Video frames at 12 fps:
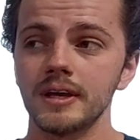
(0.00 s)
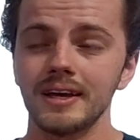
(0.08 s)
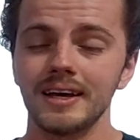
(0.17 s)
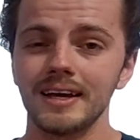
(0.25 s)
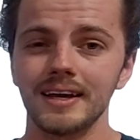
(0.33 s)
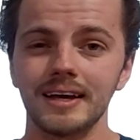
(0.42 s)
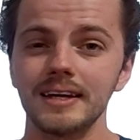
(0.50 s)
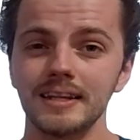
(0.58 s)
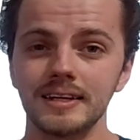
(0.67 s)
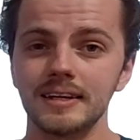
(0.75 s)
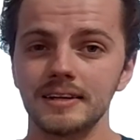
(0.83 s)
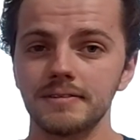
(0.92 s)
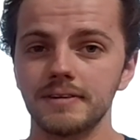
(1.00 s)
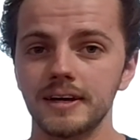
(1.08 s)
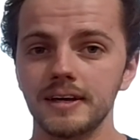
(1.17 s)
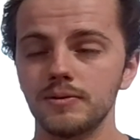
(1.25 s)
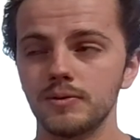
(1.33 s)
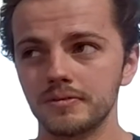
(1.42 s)
I did get in
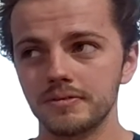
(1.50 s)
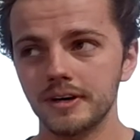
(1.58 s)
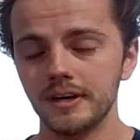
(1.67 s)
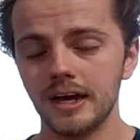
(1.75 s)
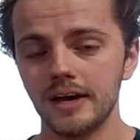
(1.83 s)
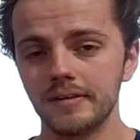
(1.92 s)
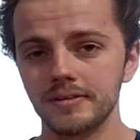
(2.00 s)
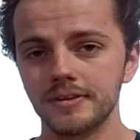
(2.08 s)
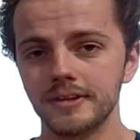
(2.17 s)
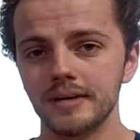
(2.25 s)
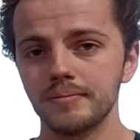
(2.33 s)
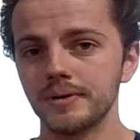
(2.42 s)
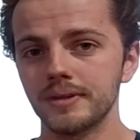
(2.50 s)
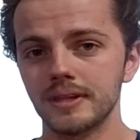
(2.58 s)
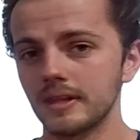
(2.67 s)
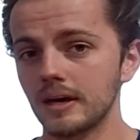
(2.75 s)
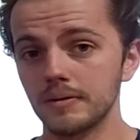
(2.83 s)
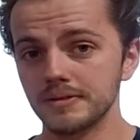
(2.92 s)
one fight after that, but then
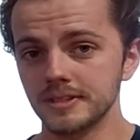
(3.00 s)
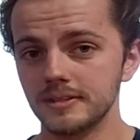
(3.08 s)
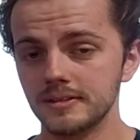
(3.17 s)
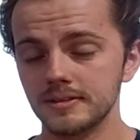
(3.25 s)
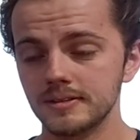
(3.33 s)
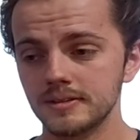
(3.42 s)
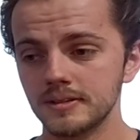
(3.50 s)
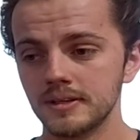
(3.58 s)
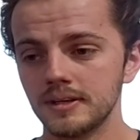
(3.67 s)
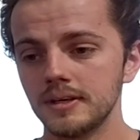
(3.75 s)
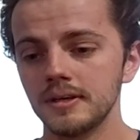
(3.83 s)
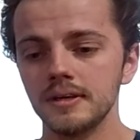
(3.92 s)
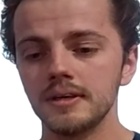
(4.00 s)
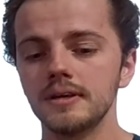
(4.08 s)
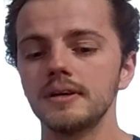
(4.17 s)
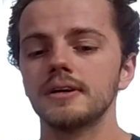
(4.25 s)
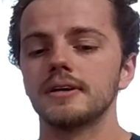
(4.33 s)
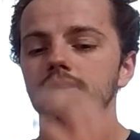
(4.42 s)
that was it.
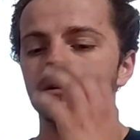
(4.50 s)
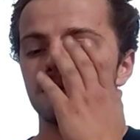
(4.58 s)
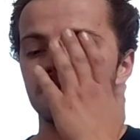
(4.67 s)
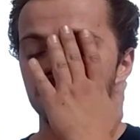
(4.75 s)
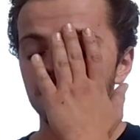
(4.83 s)
I